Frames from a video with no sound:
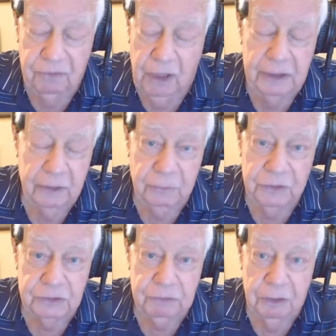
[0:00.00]
I know
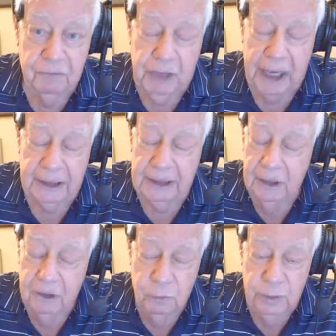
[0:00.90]
this for a fact,
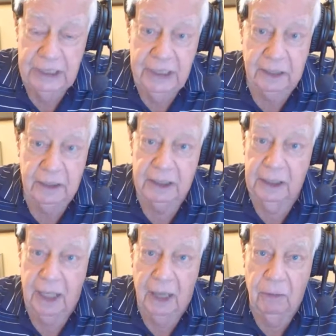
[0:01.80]
we cannot
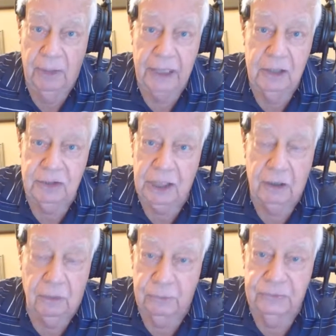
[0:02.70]
allow anything
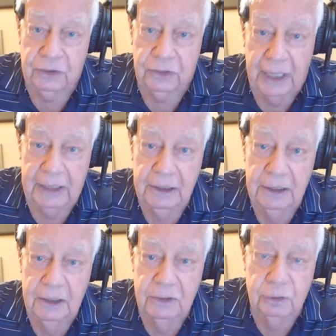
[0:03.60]
close to that
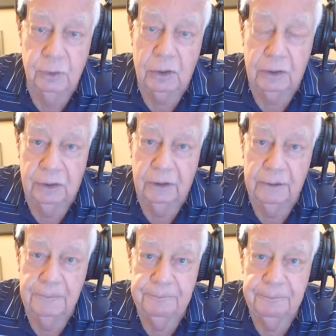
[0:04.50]
to occur
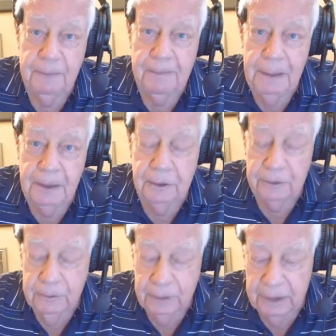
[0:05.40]
here in